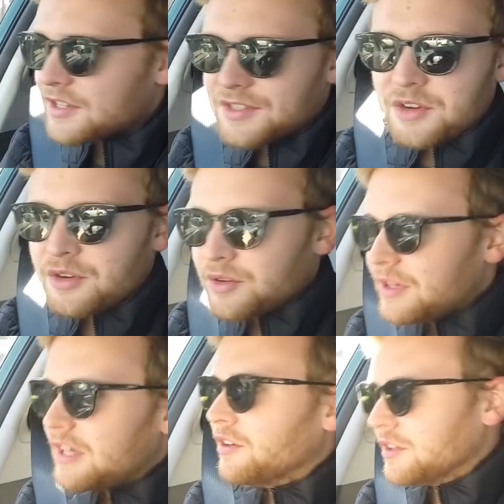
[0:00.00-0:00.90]
So
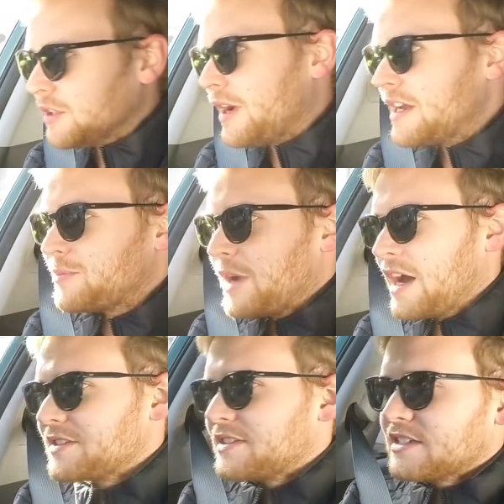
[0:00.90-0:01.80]
it only weighs
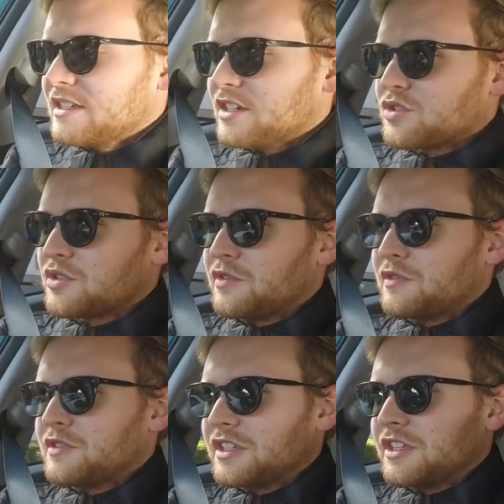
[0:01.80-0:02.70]
about
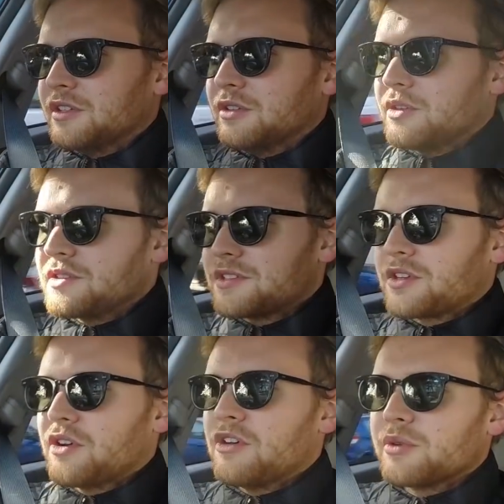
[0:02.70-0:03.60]
1650 kilos,
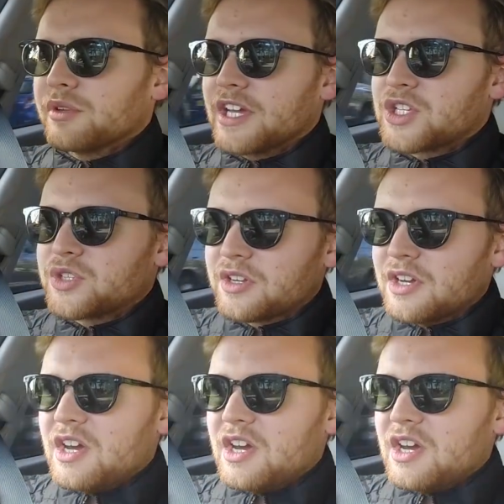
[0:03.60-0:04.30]
the Kona Electric,